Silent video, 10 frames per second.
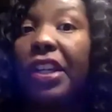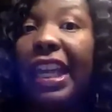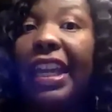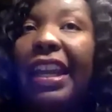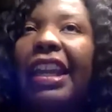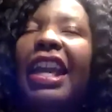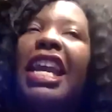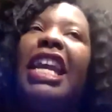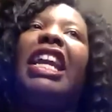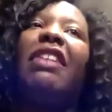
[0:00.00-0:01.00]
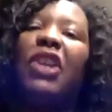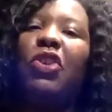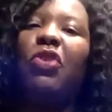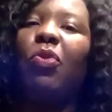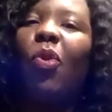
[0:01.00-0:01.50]
getting if
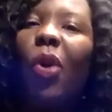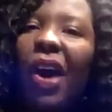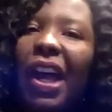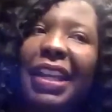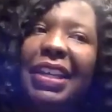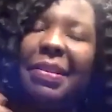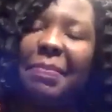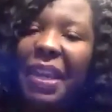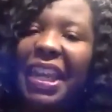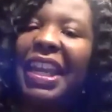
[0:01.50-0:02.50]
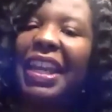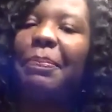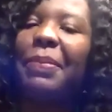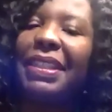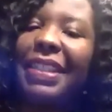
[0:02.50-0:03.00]
you want mm-hmm. the meat and
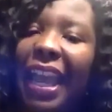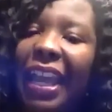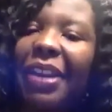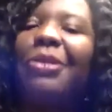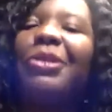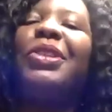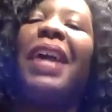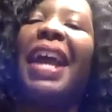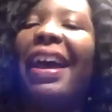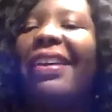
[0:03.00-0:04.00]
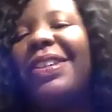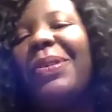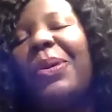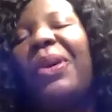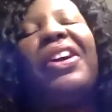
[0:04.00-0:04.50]
potatoes you have to
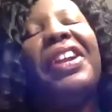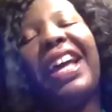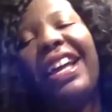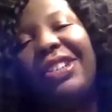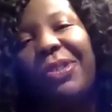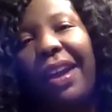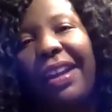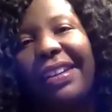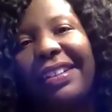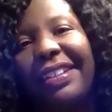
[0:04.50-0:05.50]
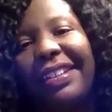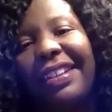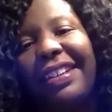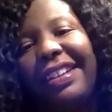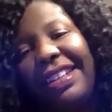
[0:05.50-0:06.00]
order an mm-hmm. entree
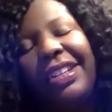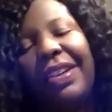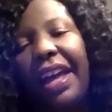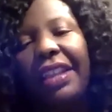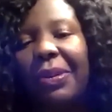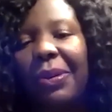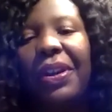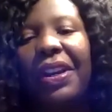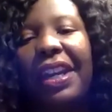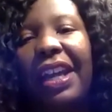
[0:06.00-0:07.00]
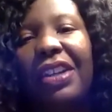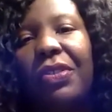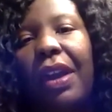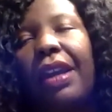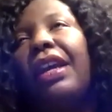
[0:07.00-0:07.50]
you have to mm-hmm. order an
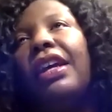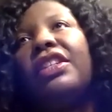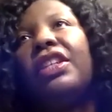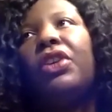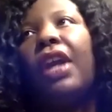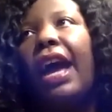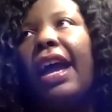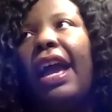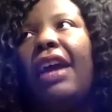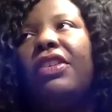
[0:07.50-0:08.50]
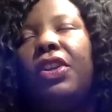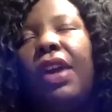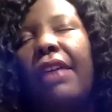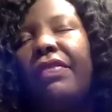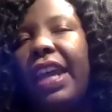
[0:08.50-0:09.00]
entree so i have you
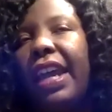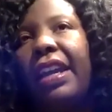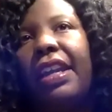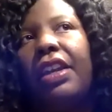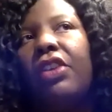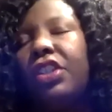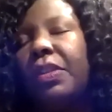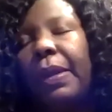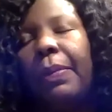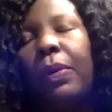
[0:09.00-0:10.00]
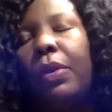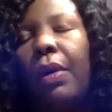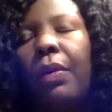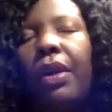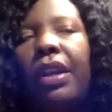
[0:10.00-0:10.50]
have that and there are just people who
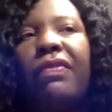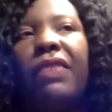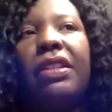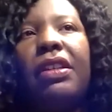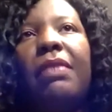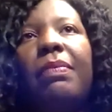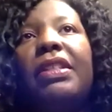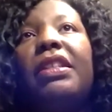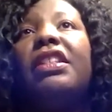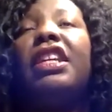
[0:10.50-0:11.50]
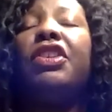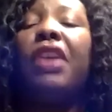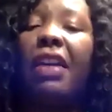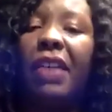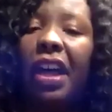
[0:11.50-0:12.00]
don't want to invest in their business then you
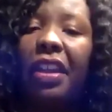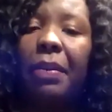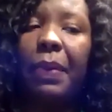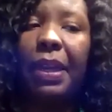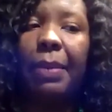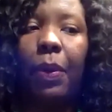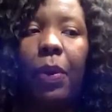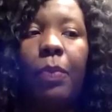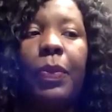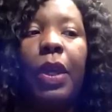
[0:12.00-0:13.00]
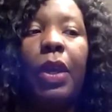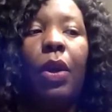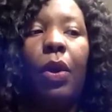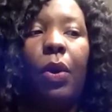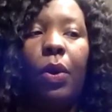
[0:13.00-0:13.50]
have other people
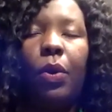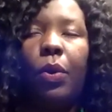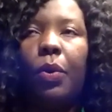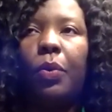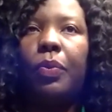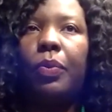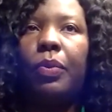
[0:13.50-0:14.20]
who